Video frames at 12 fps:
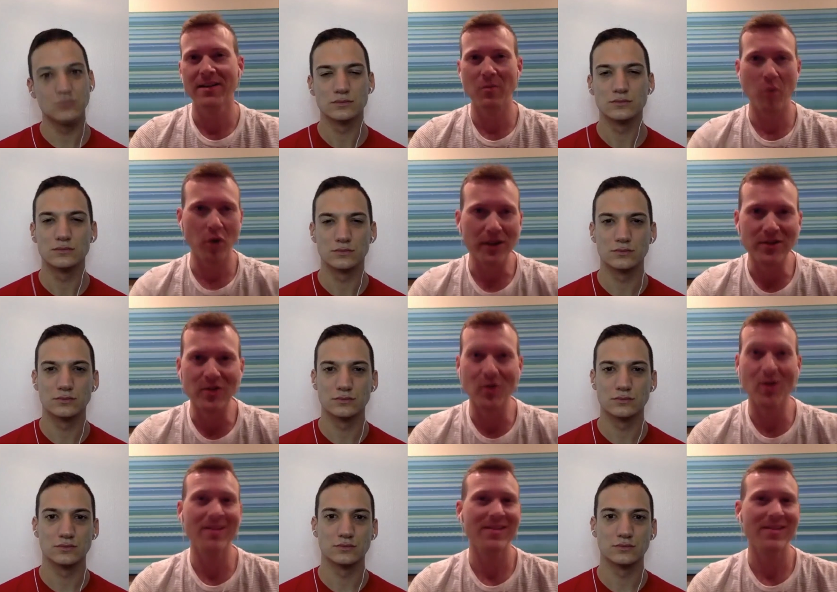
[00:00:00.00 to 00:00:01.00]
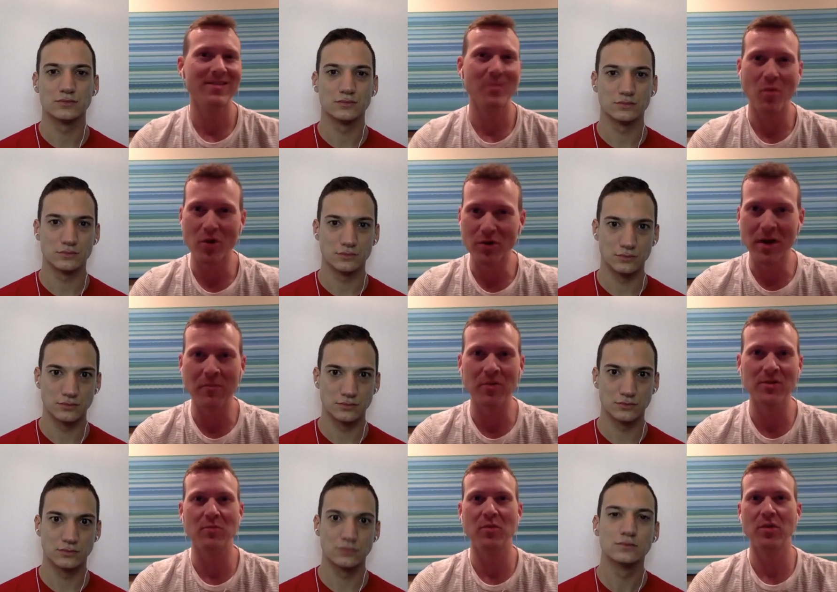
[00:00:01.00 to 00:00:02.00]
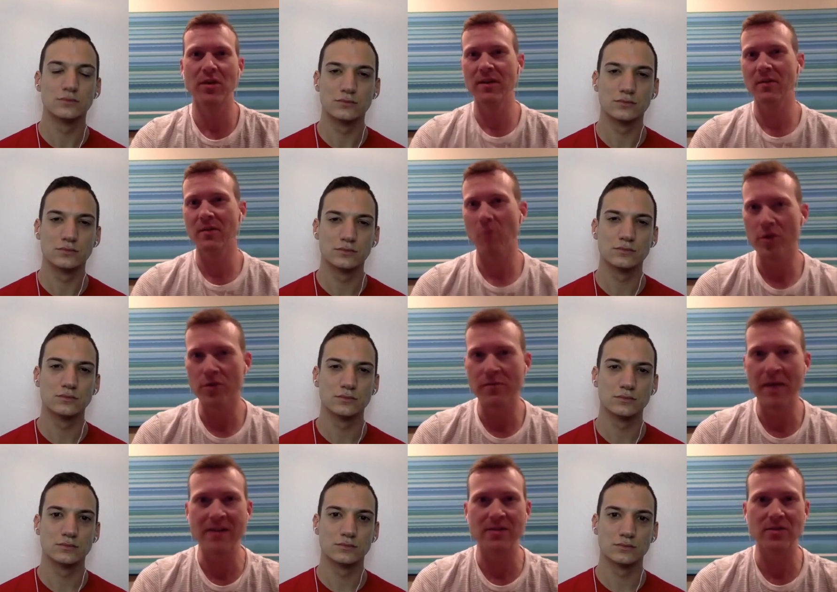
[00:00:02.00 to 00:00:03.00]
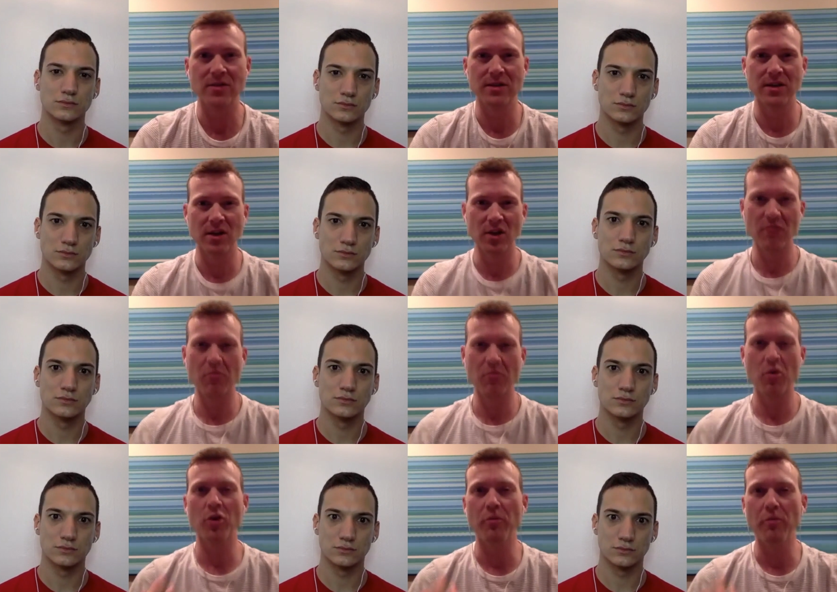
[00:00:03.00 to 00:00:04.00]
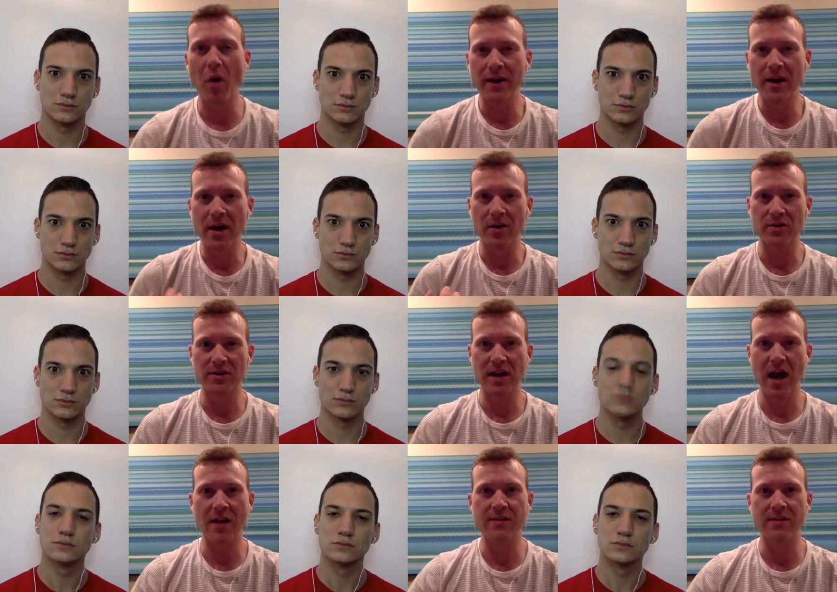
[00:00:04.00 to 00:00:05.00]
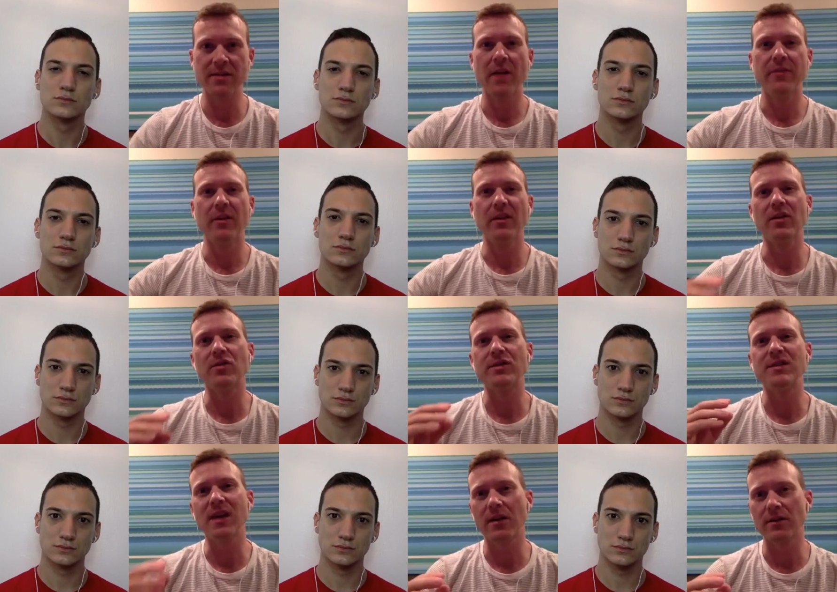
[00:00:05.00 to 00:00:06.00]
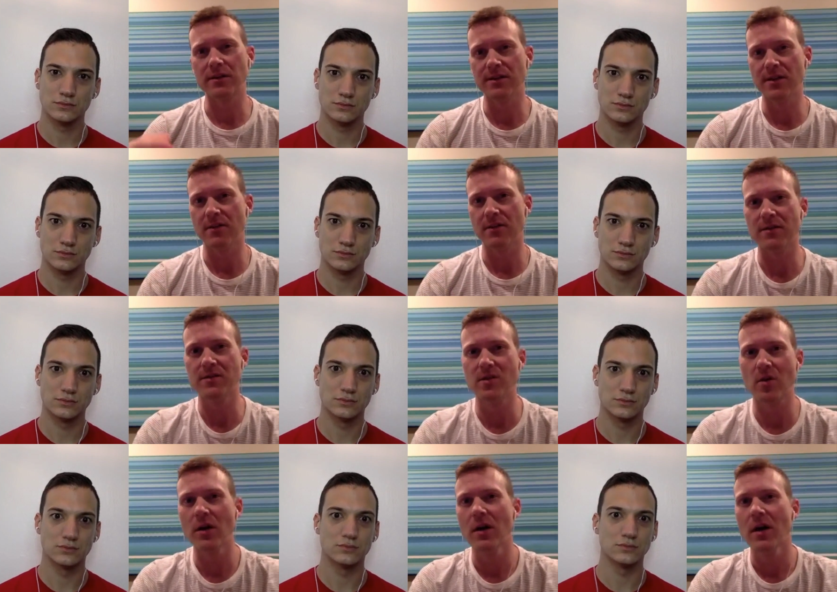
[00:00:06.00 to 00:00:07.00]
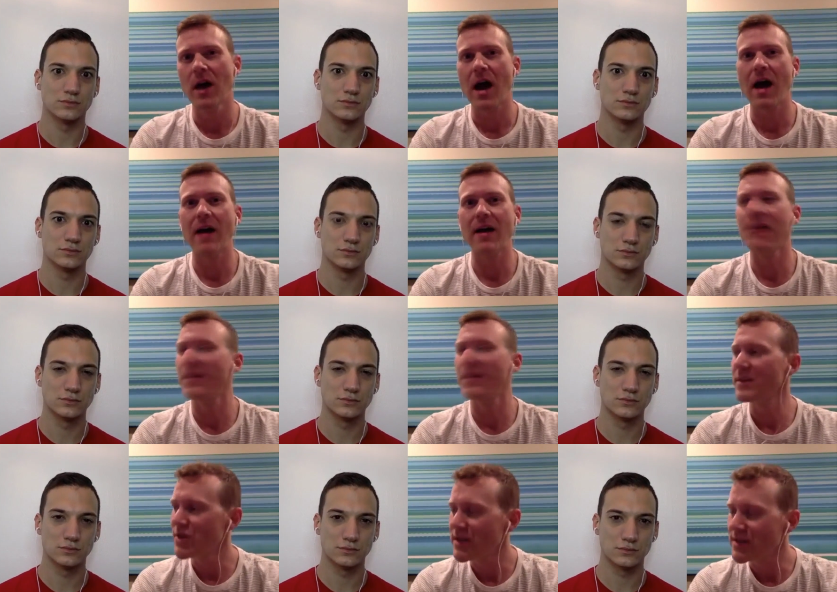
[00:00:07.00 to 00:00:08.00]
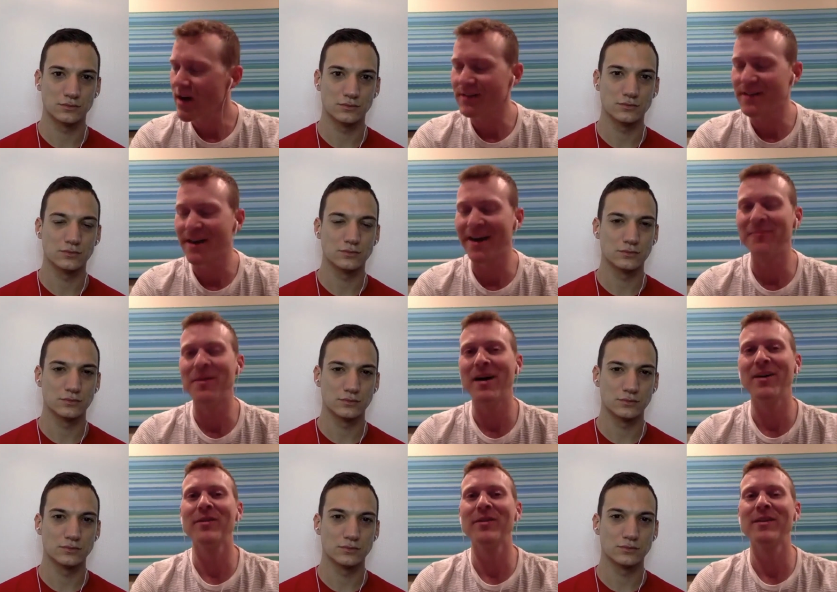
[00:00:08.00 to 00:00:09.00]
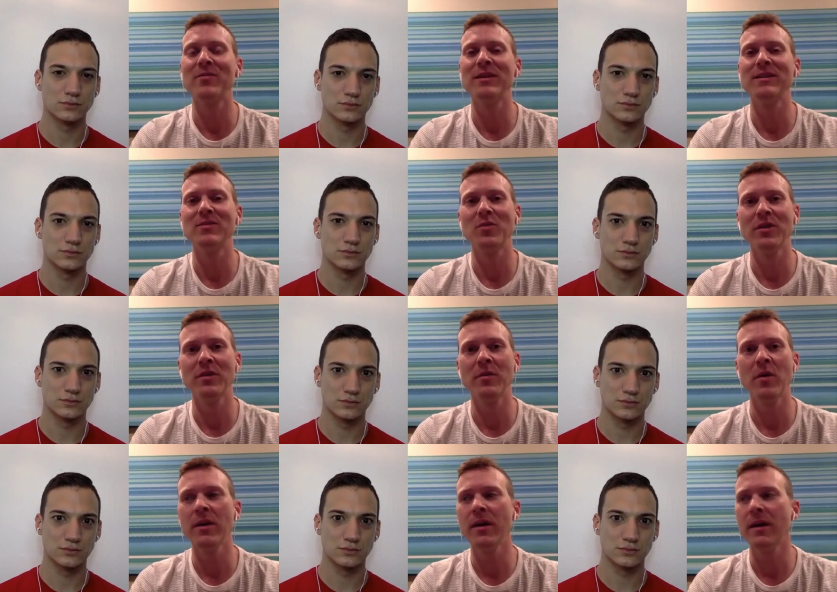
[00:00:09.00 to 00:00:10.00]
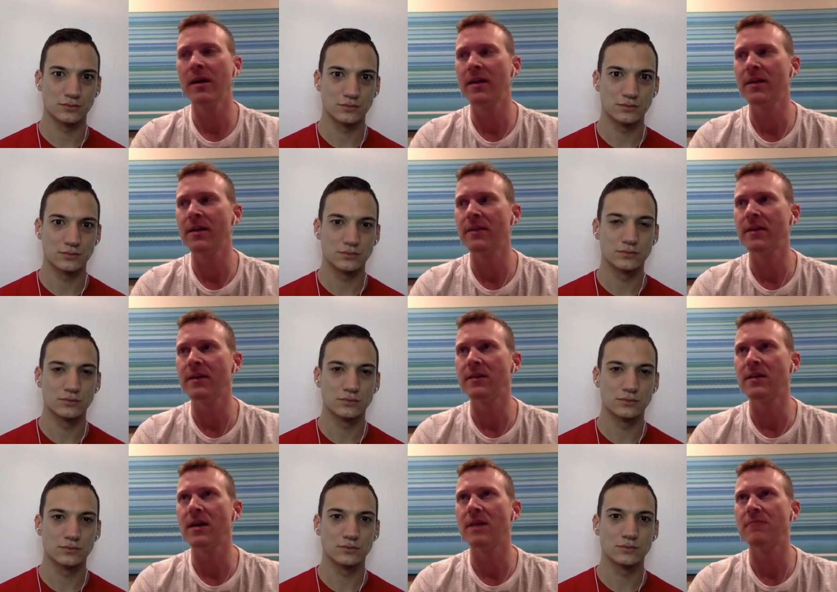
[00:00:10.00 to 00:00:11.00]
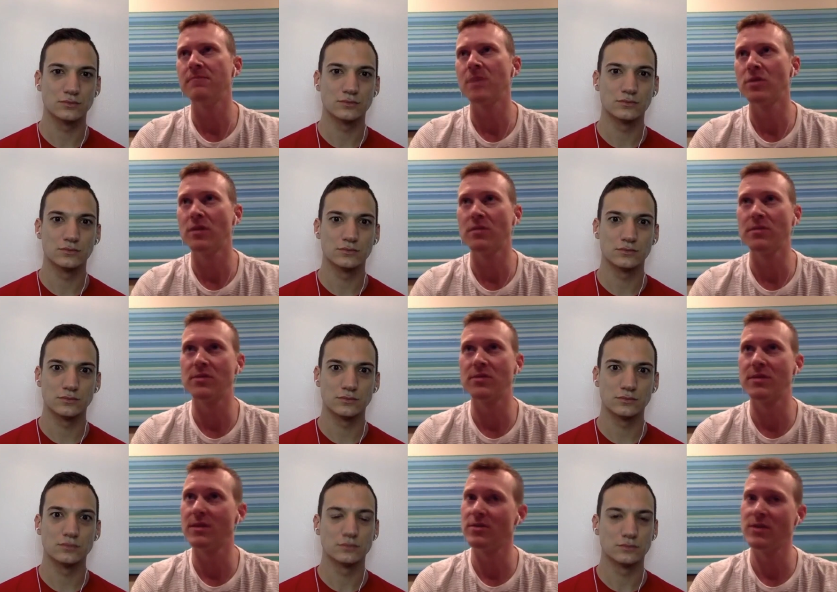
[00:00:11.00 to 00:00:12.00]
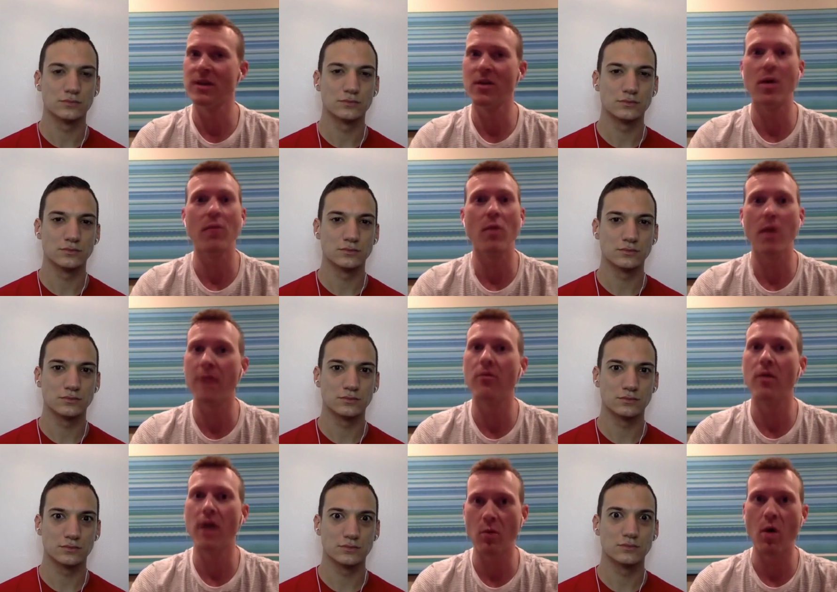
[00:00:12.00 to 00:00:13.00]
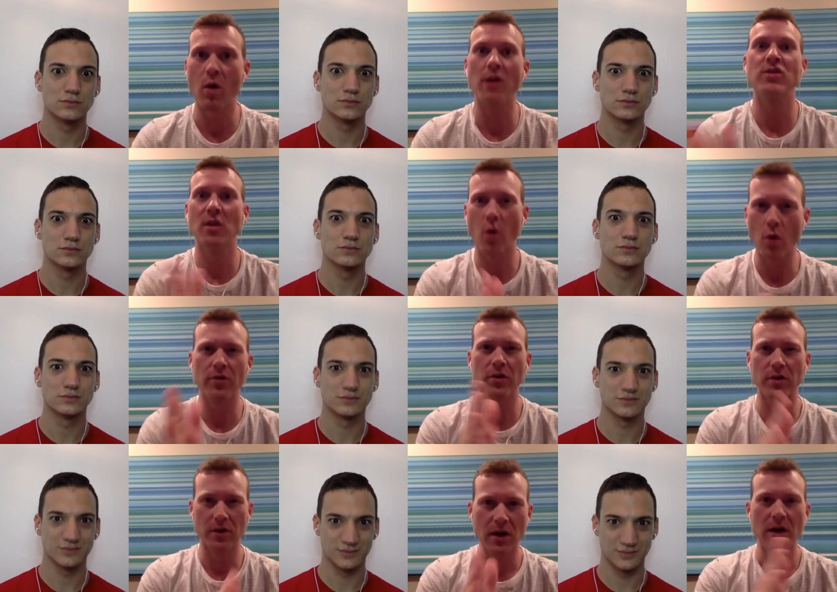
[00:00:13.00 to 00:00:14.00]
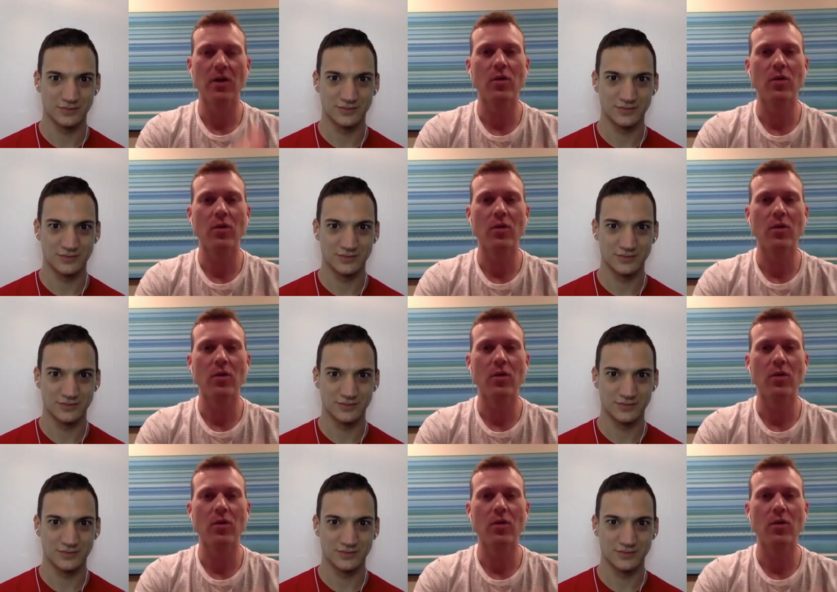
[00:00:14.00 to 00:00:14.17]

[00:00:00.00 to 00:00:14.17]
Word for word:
Speaker 1: The more you do it, the more numbers you put in, the more you master the skill, and the more your body understands the little subtleties of it. So I, I think she's got time. I don't think we need to worry about it. And I think that um, her double twisting Yurchenko, I, watched it over